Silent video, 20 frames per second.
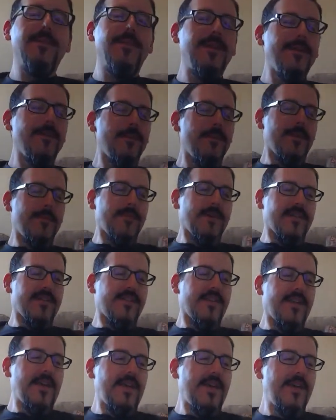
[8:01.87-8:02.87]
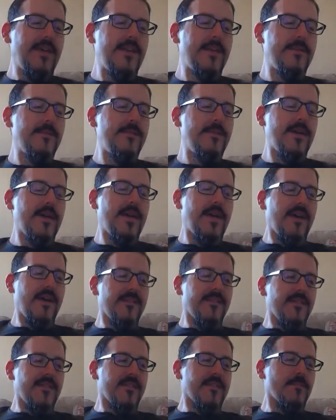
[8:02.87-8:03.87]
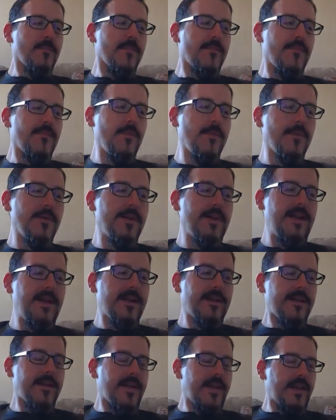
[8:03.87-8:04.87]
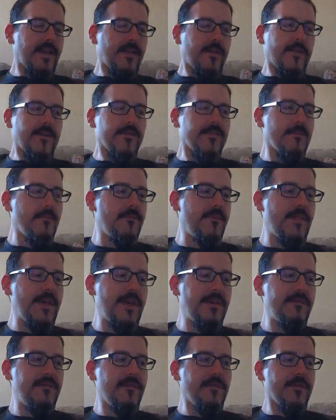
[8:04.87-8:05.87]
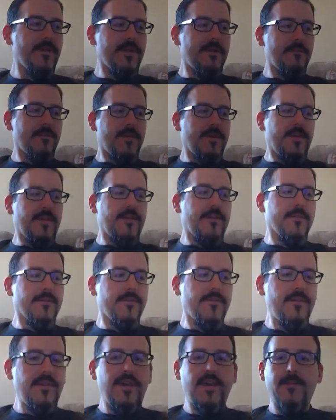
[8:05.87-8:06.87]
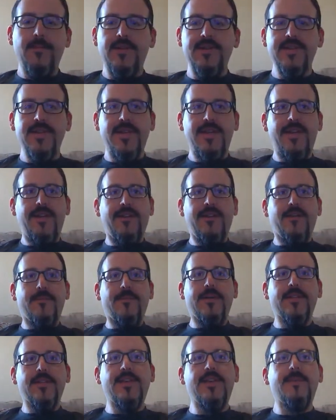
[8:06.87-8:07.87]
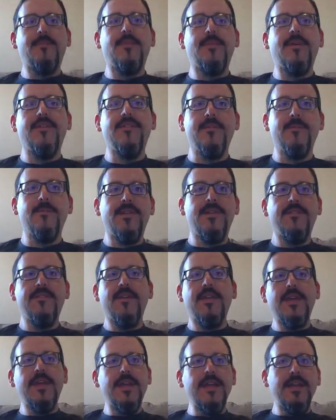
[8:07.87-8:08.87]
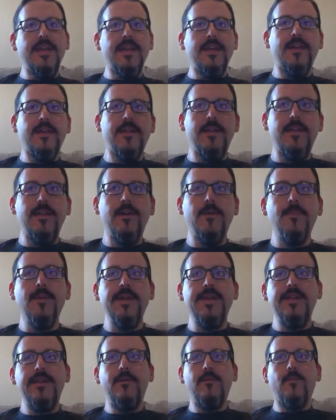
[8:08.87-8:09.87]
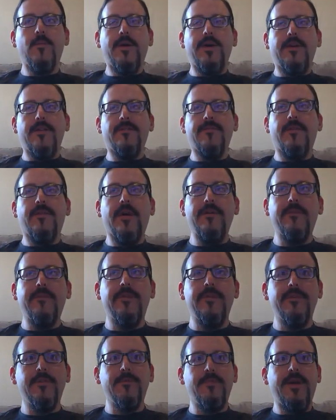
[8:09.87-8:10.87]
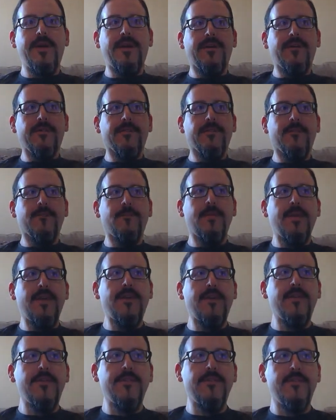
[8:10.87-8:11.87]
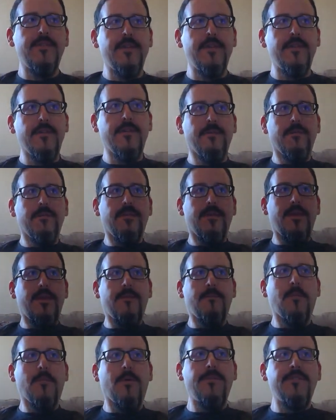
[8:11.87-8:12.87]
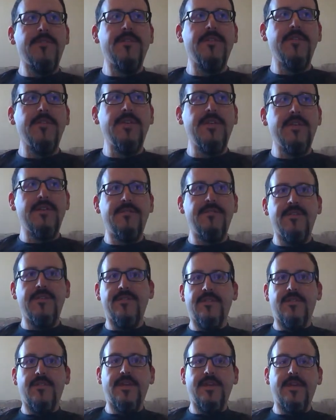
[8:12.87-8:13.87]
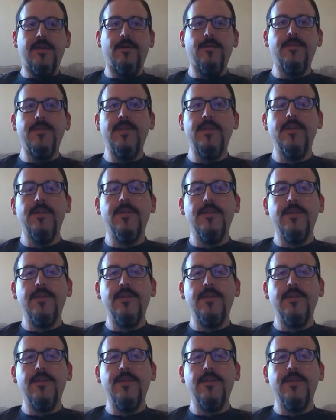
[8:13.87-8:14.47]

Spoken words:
here would be my take. I said this before, and I kind of caught some flack for it, but you'll see how much I care about that, because I'm going to say it again. Nobody weighs 500 pounds because they're emotionally and physically healthy.